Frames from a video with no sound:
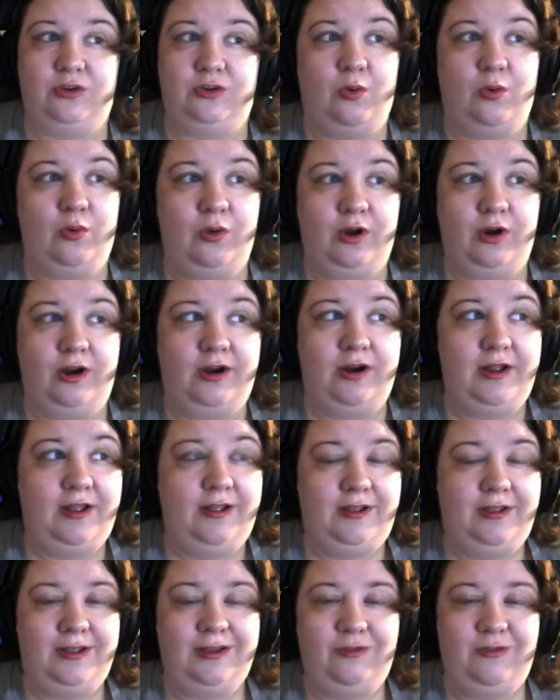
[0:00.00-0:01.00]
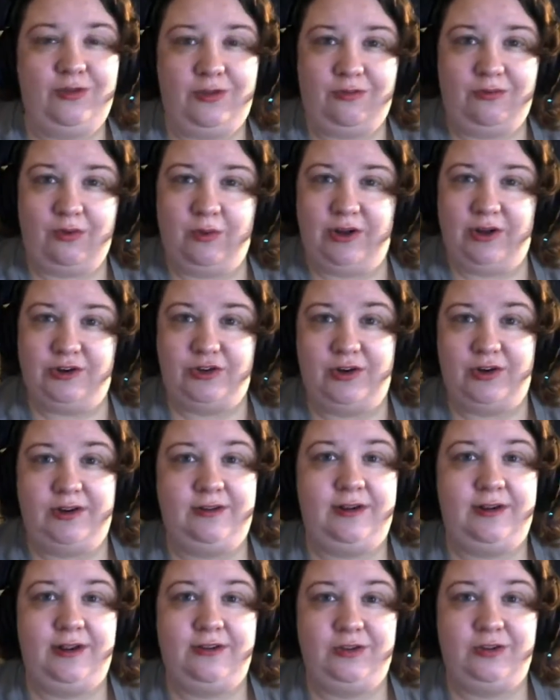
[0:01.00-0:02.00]
or like if you ever watch
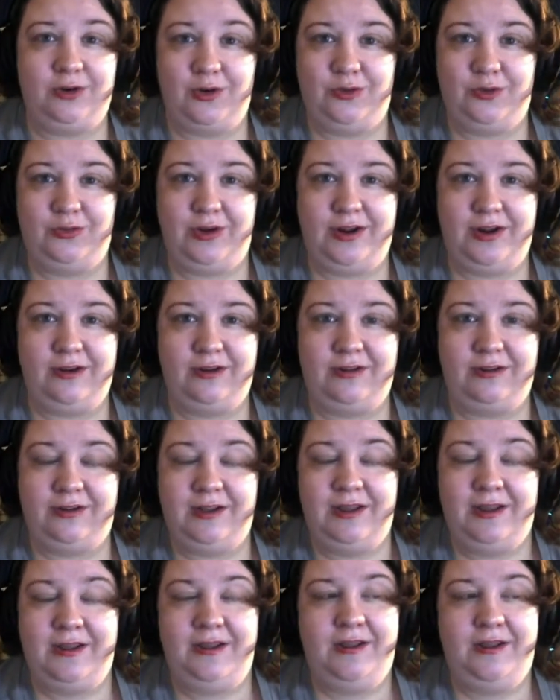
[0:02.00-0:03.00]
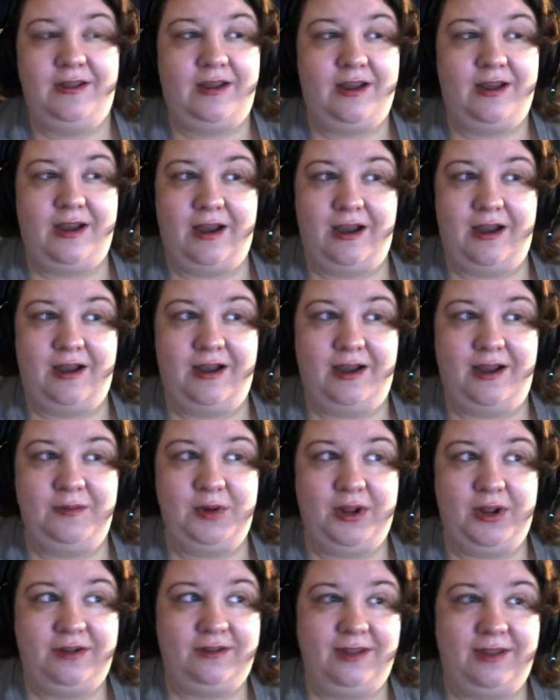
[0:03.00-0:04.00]
Crazy Ex-Girlfriend, I'm
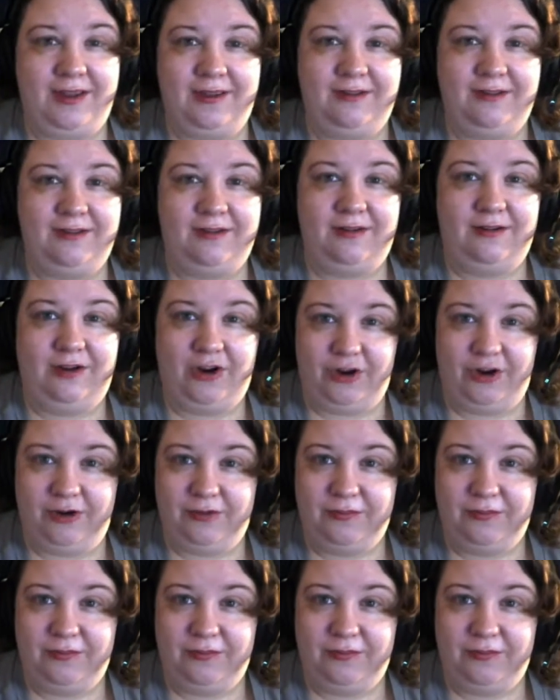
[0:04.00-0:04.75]
not like her.